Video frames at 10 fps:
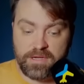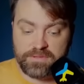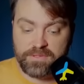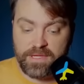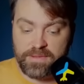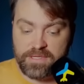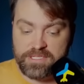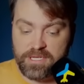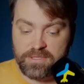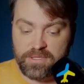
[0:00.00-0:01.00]
after that they
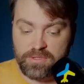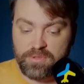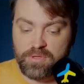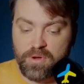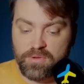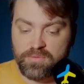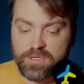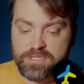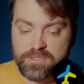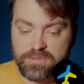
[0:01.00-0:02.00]
sent the new
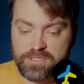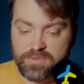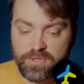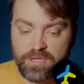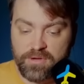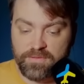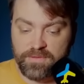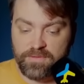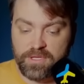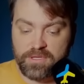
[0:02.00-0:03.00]
convoy, so 3 of
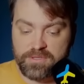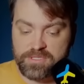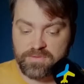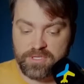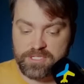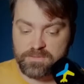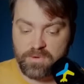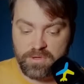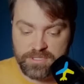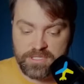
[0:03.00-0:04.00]
the vehicles were
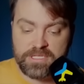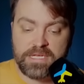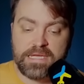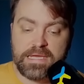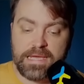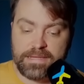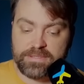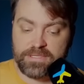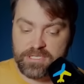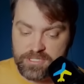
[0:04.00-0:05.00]
spotted
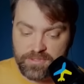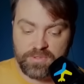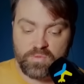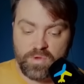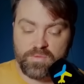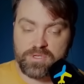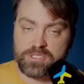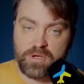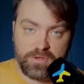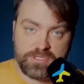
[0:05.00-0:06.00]
and this convoy was
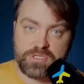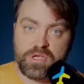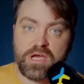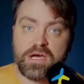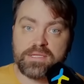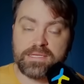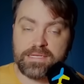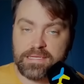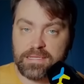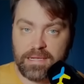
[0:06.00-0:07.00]
also
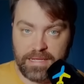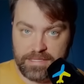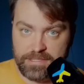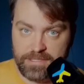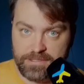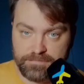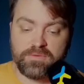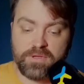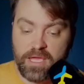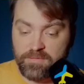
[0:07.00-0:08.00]
annihilated.
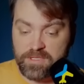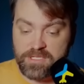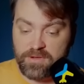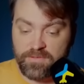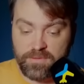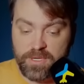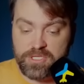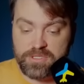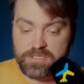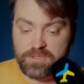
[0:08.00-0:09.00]
We have this
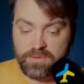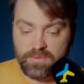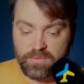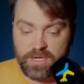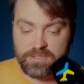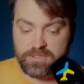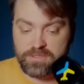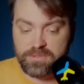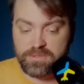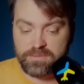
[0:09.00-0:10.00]
confirmation, so 1,
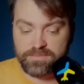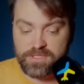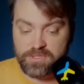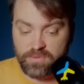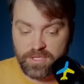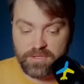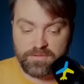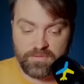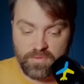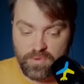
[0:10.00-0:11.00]
2, 3,
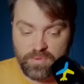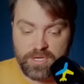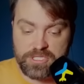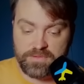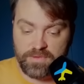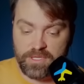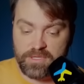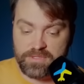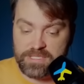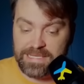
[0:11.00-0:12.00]
4 Russian
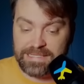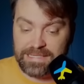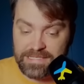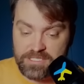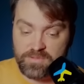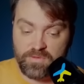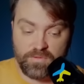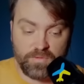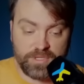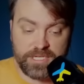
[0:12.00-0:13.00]
vehicles at least
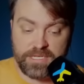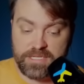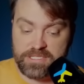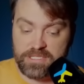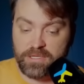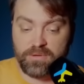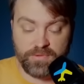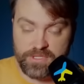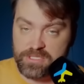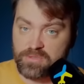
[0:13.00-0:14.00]
from what I can see on
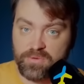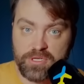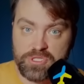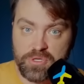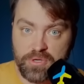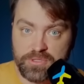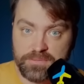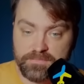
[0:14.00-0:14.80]
this screenshot.